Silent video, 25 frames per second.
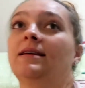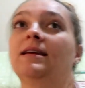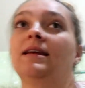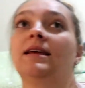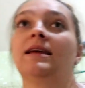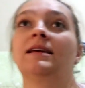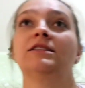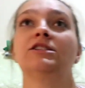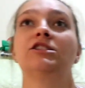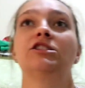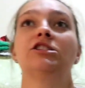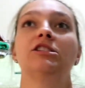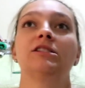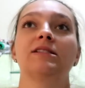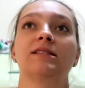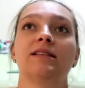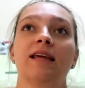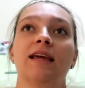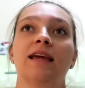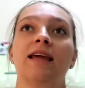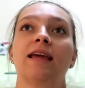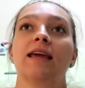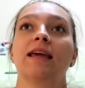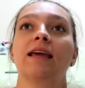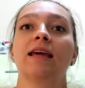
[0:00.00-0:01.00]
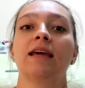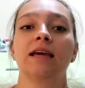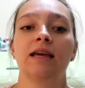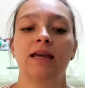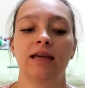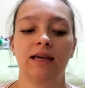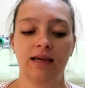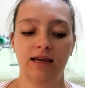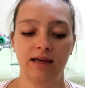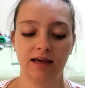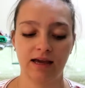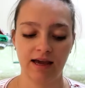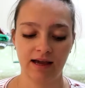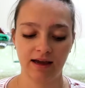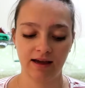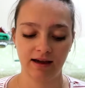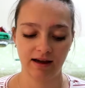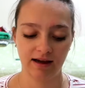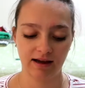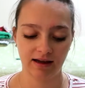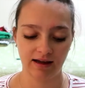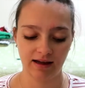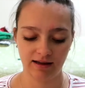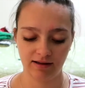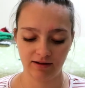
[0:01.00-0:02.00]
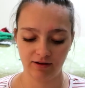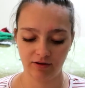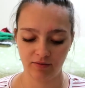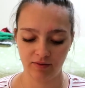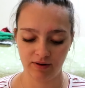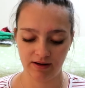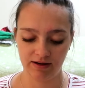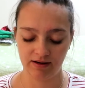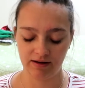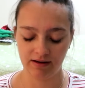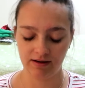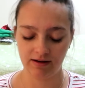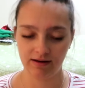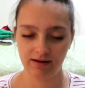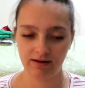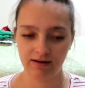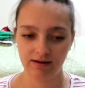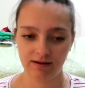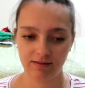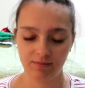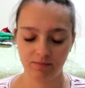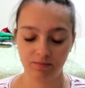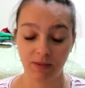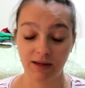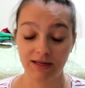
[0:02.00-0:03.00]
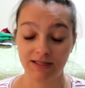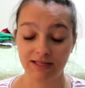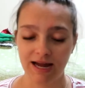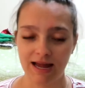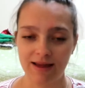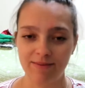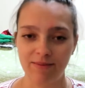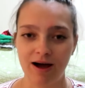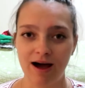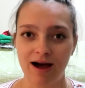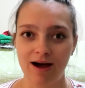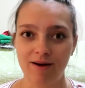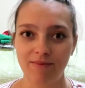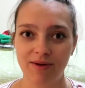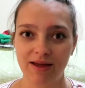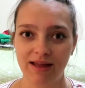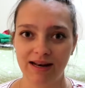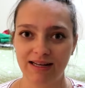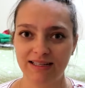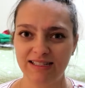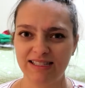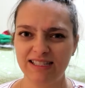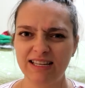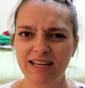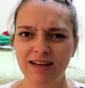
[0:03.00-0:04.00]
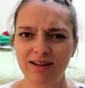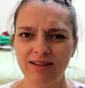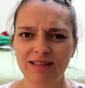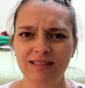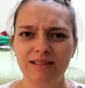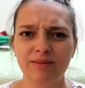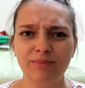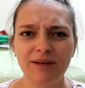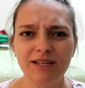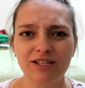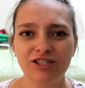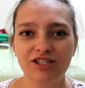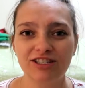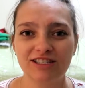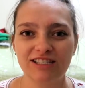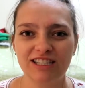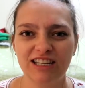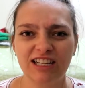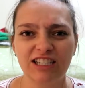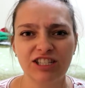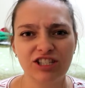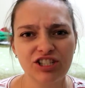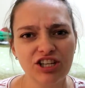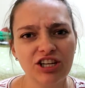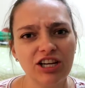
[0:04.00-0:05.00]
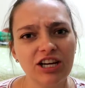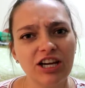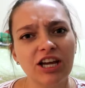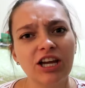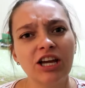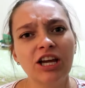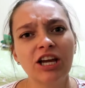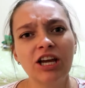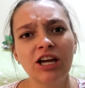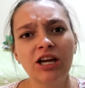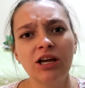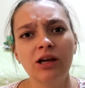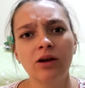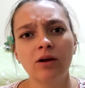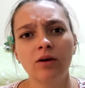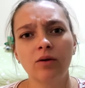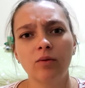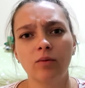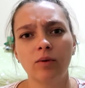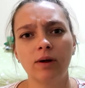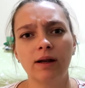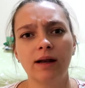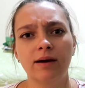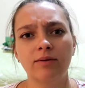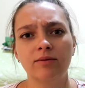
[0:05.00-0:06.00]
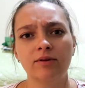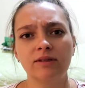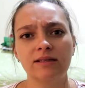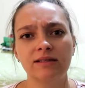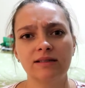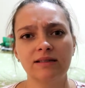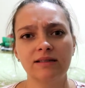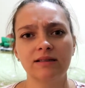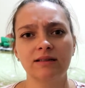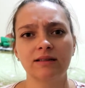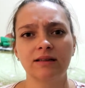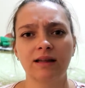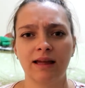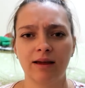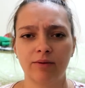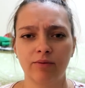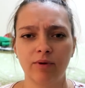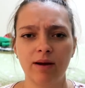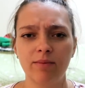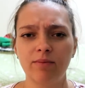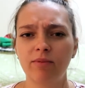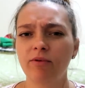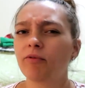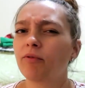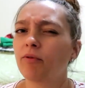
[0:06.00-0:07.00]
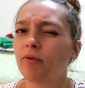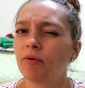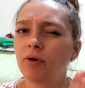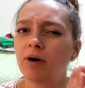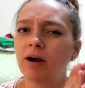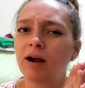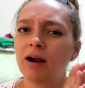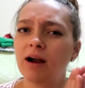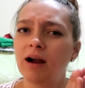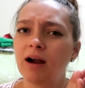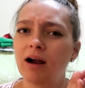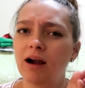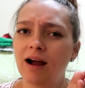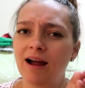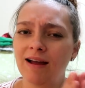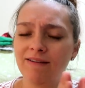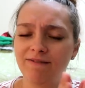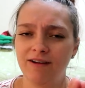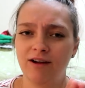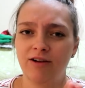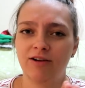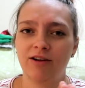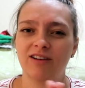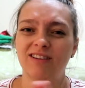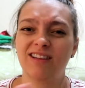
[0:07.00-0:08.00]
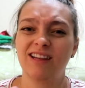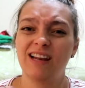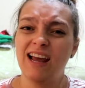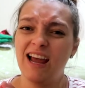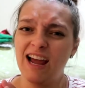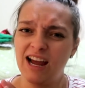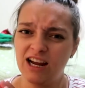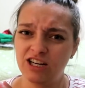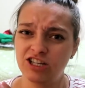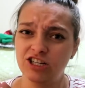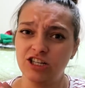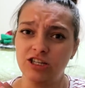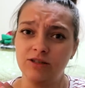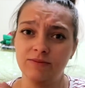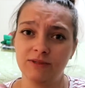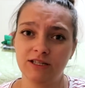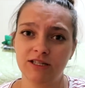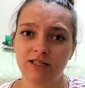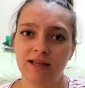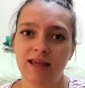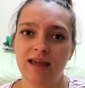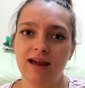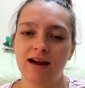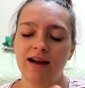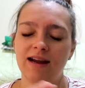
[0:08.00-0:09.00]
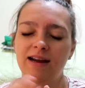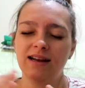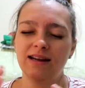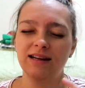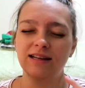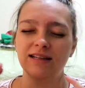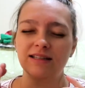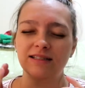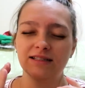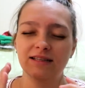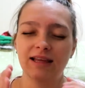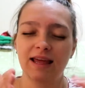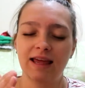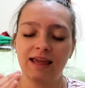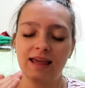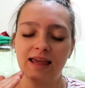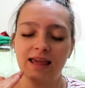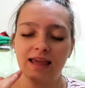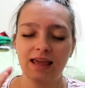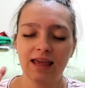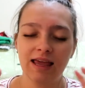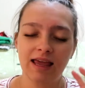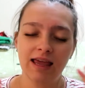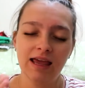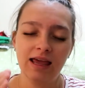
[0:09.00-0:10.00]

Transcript: it's just like I go on my time hop and I see all these pictures that I took when I was still like right before I found out that I actually miscarried, and it's like